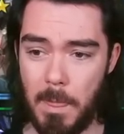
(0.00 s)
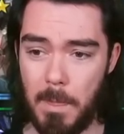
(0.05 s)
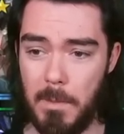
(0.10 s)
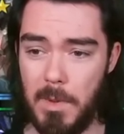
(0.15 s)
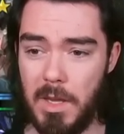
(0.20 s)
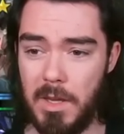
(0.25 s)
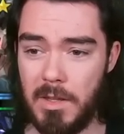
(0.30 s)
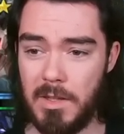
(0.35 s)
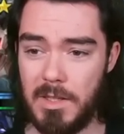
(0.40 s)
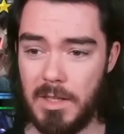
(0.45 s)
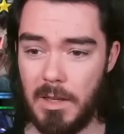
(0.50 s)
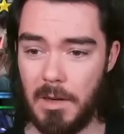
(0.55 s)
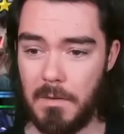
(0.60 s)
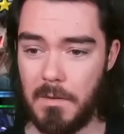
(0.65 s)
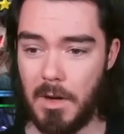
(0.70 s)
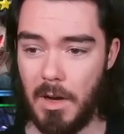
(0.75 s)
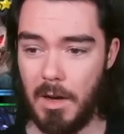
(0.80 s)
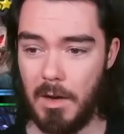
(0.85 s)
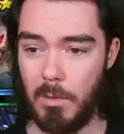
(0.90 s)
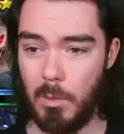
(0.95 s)
You can see I've
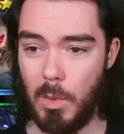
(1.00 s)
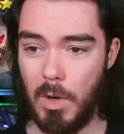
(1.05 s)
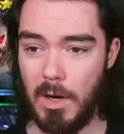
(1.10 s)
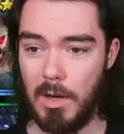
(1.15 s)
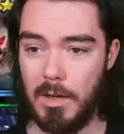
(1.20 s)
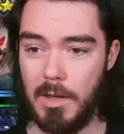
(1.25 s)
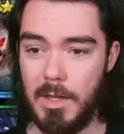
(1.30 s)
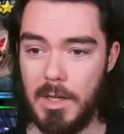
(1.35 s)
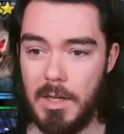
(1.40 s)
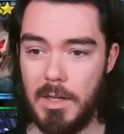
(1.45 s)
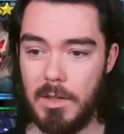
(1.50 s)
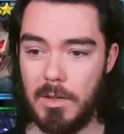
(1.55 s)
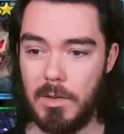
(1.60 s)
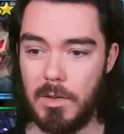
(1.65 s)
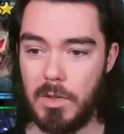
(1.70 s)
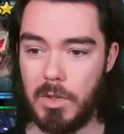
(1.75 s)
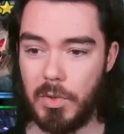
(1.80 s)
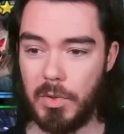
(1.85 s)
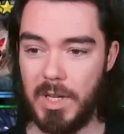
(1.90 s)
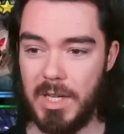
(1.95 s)
got, what,
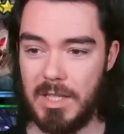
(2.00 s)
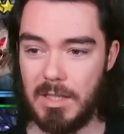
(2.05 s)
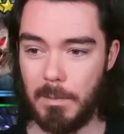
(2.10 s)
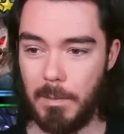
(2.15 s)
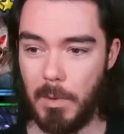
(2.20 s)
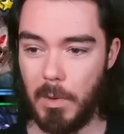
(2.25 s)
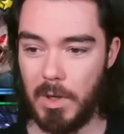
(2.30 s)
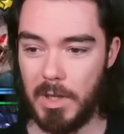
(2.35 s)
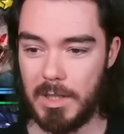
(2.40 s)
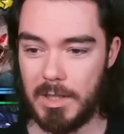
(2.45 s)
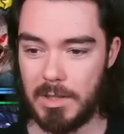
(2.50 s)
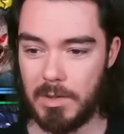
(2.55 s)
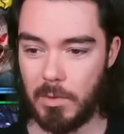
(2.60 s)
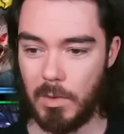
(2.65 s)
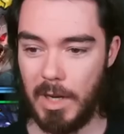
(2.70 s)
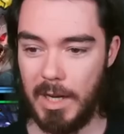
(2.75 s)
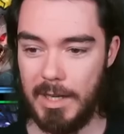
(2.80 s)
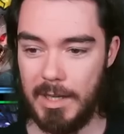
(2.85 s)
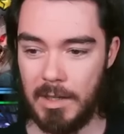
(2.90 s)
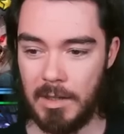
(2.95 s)
three supports
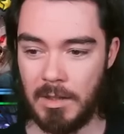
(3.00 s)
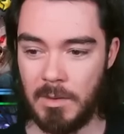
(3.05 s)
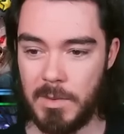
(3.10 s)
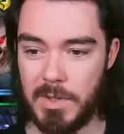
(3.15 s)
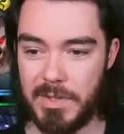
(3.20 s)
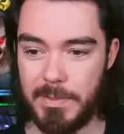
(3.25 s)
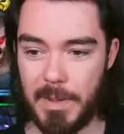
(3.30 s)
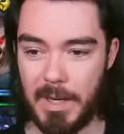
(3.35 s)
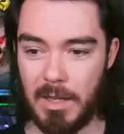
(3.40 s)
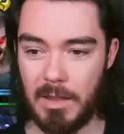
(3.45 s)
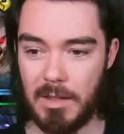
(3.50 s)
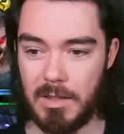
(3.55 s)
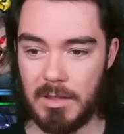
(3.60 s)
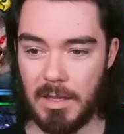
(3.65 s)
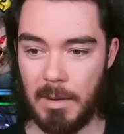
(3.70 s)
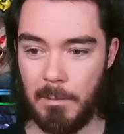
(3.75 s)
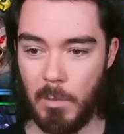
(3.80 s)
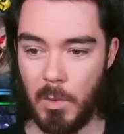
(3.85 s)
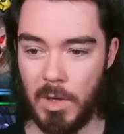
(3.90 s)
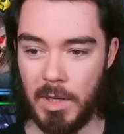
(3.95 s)
right here, and I'm just picking the
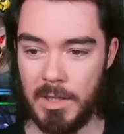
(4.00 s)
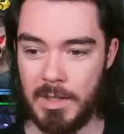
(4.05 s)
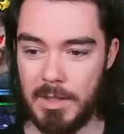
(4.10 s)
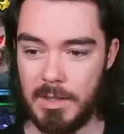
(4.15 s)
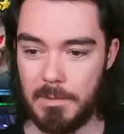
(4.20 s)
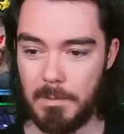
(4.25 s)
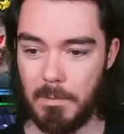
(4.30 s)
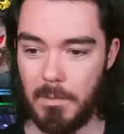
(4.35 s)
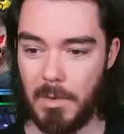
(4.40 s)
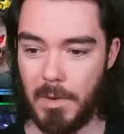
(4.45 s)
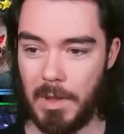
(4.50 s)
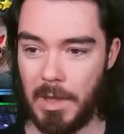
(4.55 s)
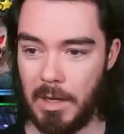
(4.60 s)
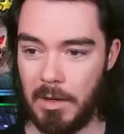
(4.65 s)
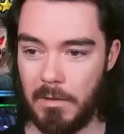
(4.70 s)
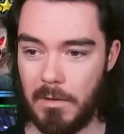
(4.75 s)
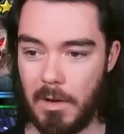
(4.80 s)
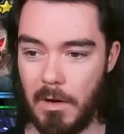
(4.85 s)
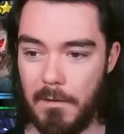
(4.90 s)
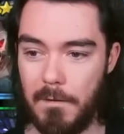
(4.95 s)
same ones. And then
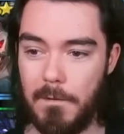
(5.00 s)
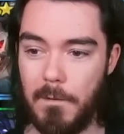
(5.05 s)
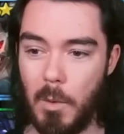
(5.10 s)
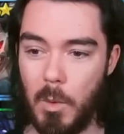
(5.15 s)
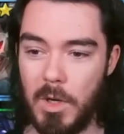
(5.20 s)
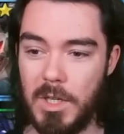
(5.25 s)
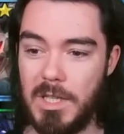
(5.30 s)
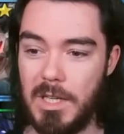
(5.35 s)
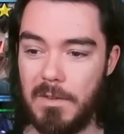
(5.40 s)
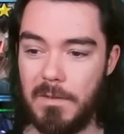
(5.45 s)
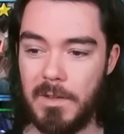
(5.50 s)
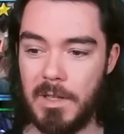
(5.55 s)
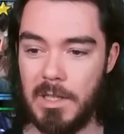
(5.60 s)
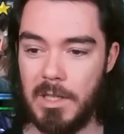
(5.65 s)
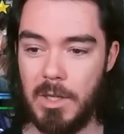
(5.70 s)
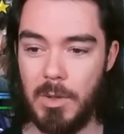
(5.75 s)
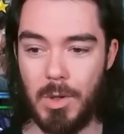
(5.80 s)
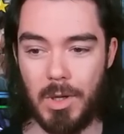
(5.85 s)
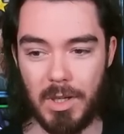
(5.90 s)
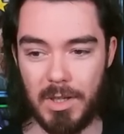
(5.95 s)
I've got four different
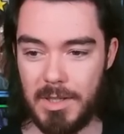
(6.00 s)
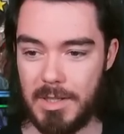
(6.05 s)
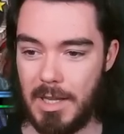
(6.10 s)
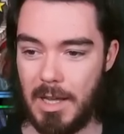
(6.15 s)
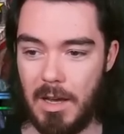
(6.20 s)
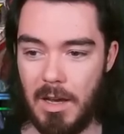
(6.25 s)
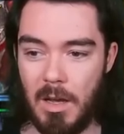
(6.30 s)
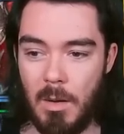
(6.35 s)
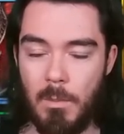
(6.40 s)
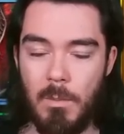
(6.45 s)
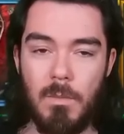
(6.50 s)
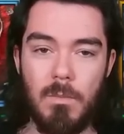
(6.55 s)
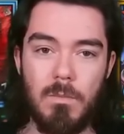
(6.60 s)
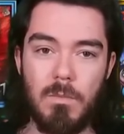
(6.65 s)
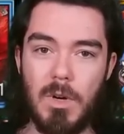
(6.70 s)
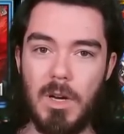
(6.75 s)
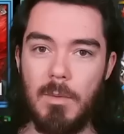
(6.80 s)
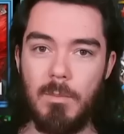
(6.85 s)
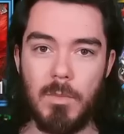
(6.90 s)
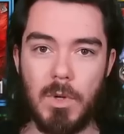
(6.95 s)
nukers that I'm,
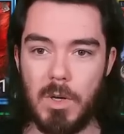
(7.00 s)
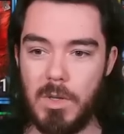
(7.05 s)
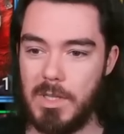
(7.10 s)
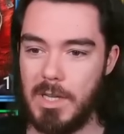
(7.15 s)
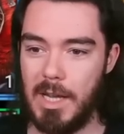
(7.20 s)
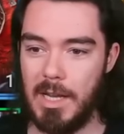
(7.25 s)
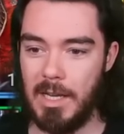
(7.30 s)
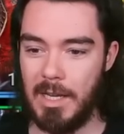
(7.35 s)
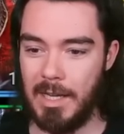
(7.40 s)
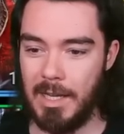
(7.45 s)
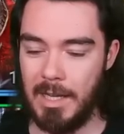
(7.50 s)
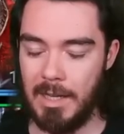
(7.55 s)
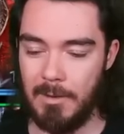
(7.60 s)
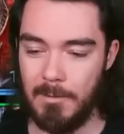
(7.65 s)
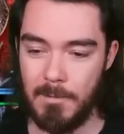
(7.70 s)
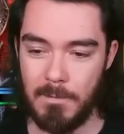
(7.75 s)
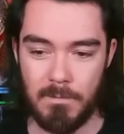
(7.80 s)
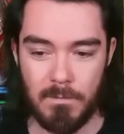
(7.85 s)
I'm rotating in.